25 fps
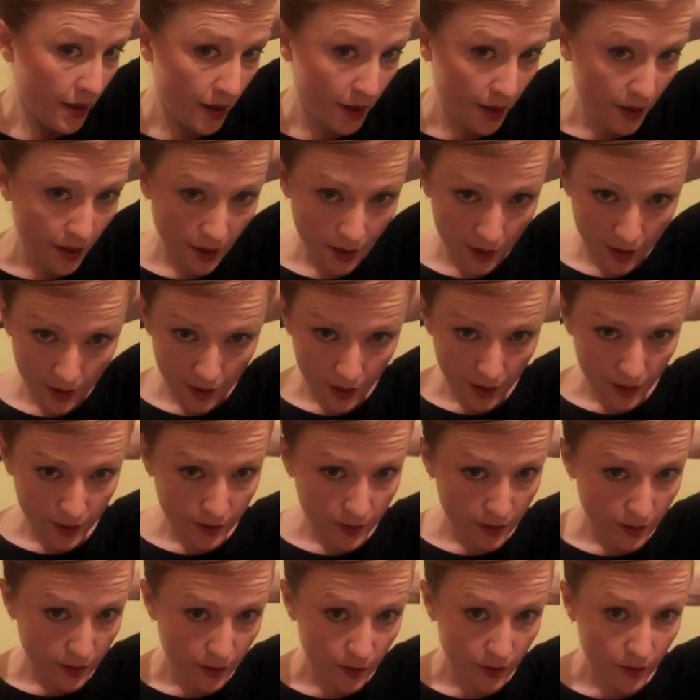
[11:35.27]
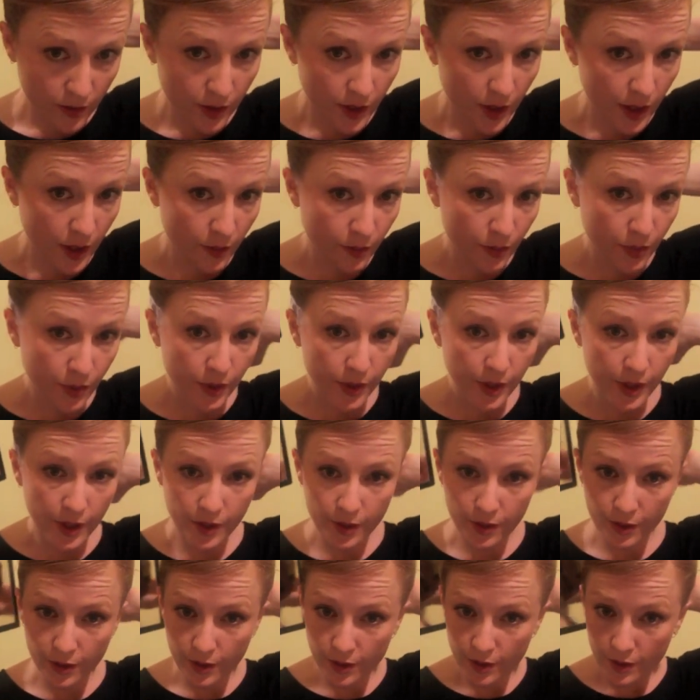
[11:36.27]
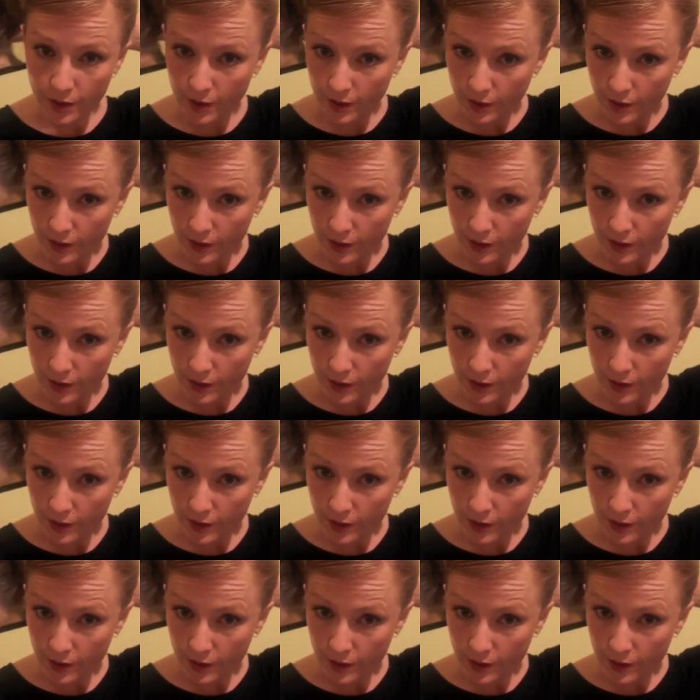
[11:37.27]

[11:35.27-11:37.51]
And that's looking pretty good.